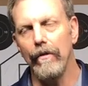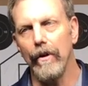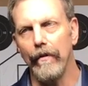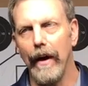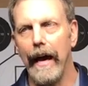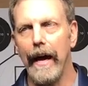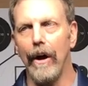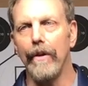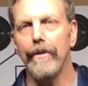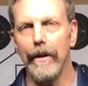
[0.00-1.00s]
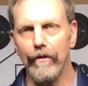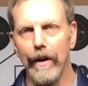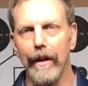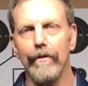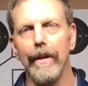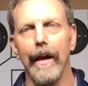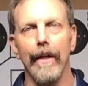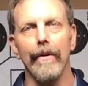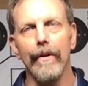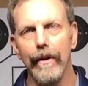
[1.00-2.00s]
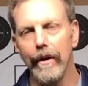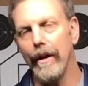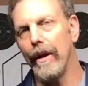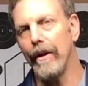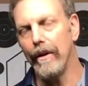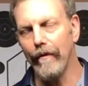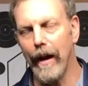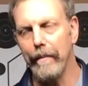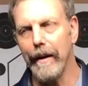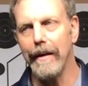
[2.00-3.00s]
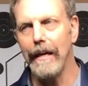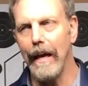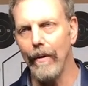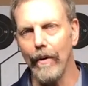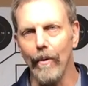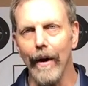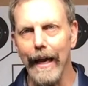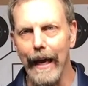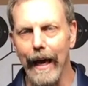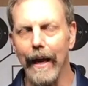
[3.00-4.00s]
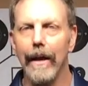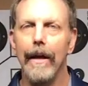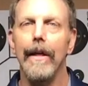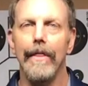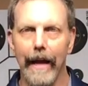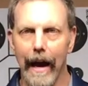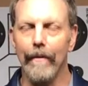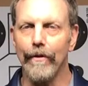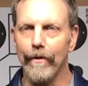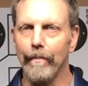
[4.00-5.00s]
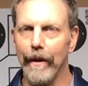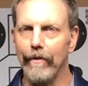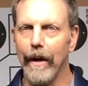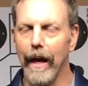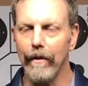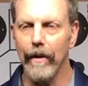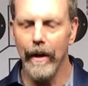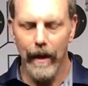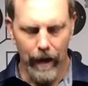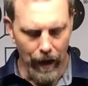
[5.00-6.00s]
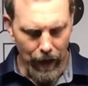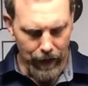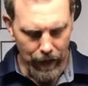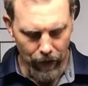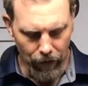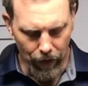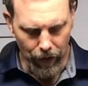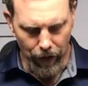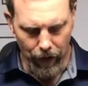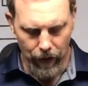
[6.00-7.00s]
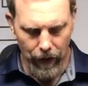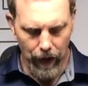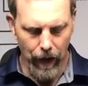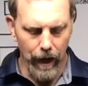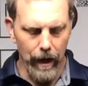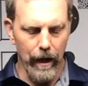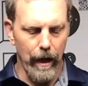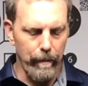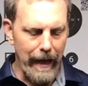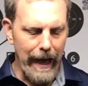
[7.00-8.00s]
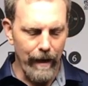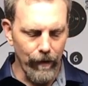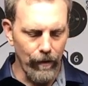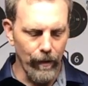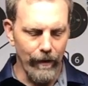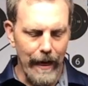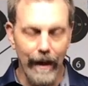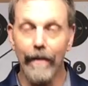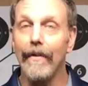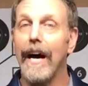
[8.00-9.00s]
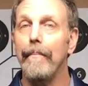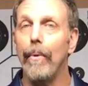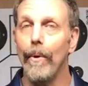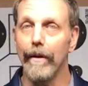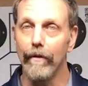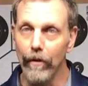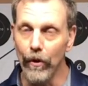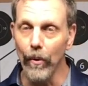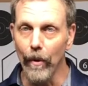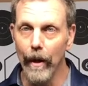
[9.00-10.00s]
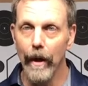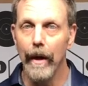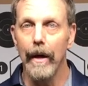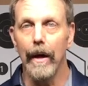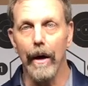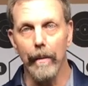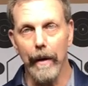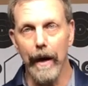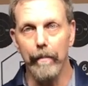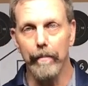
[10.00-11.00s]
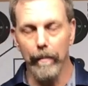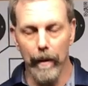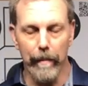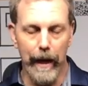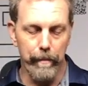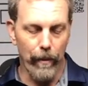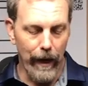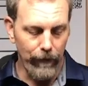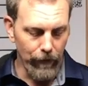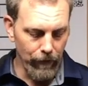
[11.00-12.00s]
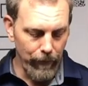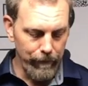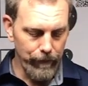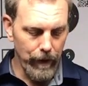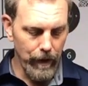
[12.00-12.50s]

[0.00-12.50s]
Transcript: So if I add all 10 shots together and then divide by 10, what do I get? The average of my shots. Now I did this earlier and uh, my average was 95.2 on my, my presses.